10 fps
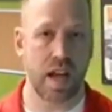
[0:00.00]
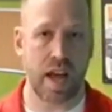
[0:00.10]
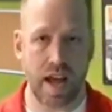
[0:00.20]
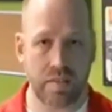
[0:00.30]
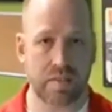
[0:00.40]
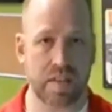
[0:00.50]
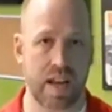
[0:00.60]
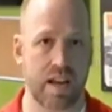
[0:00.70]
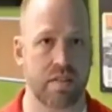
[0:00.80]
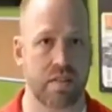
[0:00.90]
have
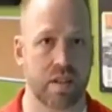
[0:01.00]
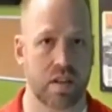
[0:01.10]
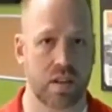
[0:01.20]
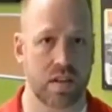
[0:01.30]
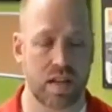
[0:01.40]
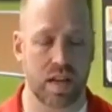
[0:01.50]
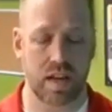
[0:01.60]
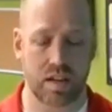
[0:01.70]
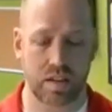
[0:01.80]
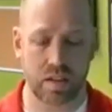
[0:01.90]

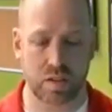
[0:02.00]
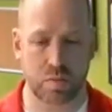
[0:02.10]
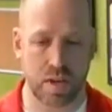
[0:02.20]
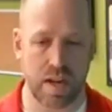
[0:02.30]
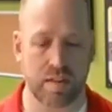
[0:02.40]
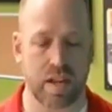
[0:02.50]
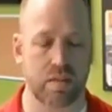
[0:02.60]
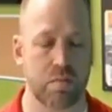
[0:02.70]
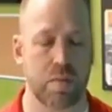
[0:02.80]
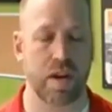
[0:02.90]
the consumer navigate
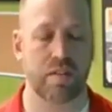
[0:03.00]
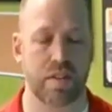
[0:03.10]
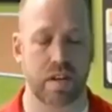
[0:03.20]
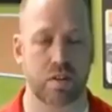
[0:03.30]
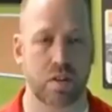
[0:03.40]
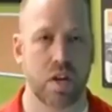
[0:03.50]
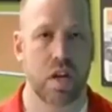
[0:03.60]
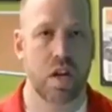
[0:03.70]
through buying a vehicle.